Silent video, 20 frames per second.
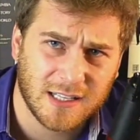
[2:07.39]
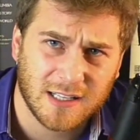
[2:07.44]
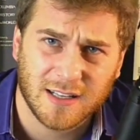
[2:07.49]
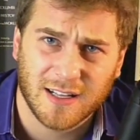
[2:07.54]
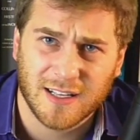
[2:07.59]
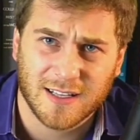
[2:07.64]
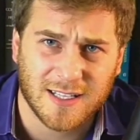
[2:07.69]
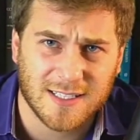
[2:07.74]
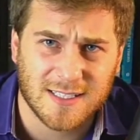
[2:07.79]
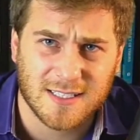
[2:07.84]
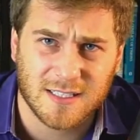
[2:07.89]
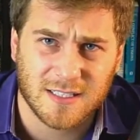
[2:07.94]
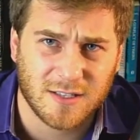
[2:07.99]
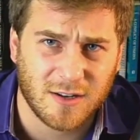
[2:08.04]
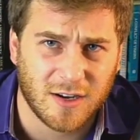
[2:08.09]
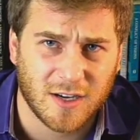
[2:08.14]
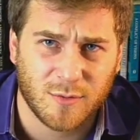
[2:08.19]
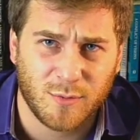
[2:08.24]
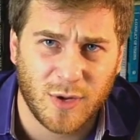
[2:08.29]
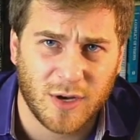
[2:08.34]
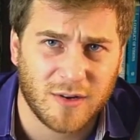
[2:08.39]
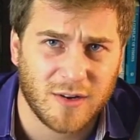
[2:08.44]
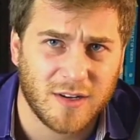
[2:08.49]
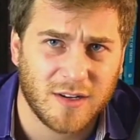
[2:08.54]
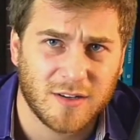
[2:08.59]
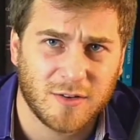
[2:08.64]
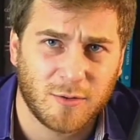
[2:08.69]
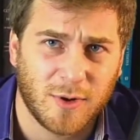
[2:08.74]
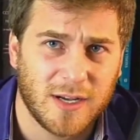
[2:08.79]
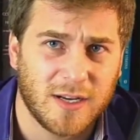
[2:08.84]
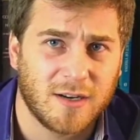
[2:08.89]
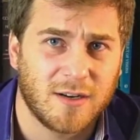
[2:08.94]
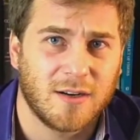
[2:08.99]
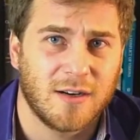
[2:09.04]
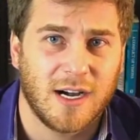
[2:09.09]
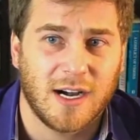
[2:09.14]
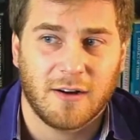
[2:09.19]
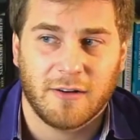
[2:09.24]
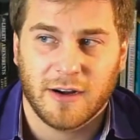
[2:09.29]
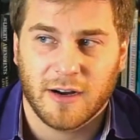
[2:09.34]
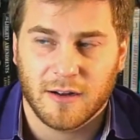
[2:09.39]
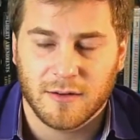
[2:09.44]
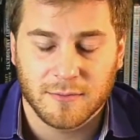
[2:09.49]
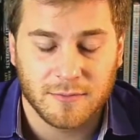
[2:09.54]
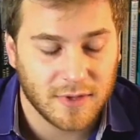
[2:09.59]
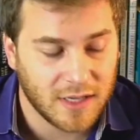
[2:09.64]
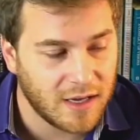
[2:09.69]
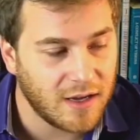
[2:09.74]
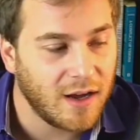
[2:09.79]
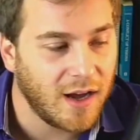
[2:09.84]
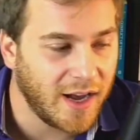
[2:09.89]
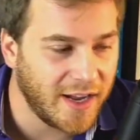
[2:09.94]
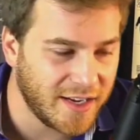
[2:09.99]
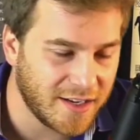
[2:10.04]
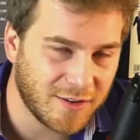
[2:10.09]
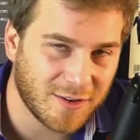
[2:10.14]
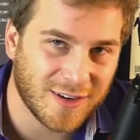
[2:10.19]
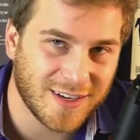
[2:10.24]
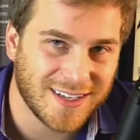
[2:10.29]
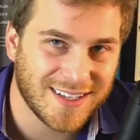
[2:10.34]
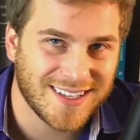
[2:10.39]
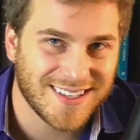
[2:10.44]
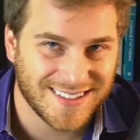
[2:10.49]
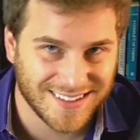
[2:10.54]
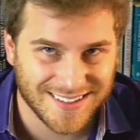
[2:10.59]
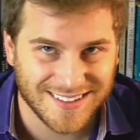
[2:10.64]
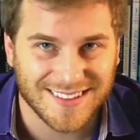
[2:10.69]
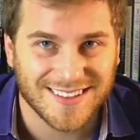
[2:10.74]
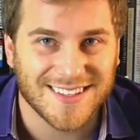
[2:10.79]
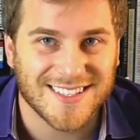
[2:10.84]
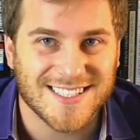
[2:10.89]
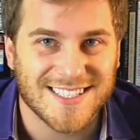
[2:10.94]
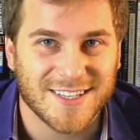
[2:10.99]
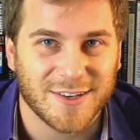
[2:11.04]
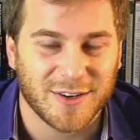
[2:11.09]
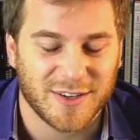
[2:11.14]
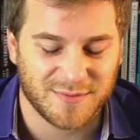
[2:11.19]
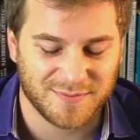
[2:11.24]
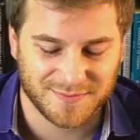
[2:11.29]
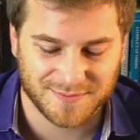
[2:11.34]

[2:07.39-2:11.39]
Like, let's talk about a greater area. I agree. Let's do it.